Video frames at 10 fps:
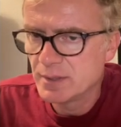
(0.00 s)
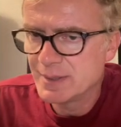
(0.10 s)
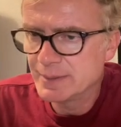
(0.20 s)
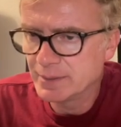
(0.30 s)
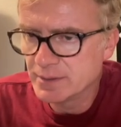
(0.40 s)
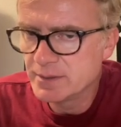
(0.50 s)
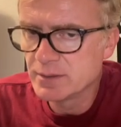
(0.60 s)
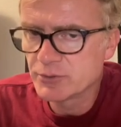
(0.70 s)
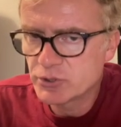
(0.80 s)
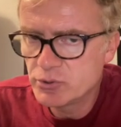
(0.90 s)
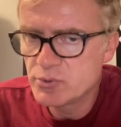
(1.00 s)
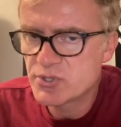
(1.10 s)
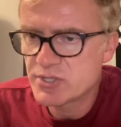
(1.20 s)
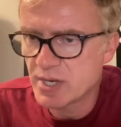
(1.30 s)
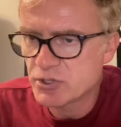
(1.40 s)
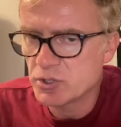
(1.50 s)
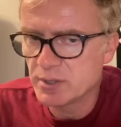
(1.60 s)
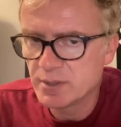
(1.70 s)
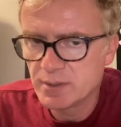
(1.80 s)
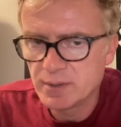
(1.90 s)
A little too
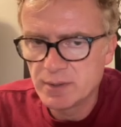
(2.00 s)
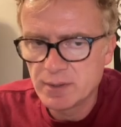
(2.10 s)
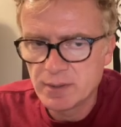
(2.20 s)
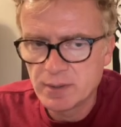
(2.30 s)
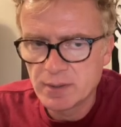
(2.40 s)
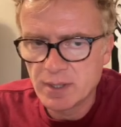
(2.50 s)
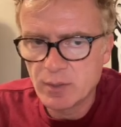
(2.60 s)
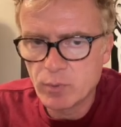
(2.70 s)
sketchy. I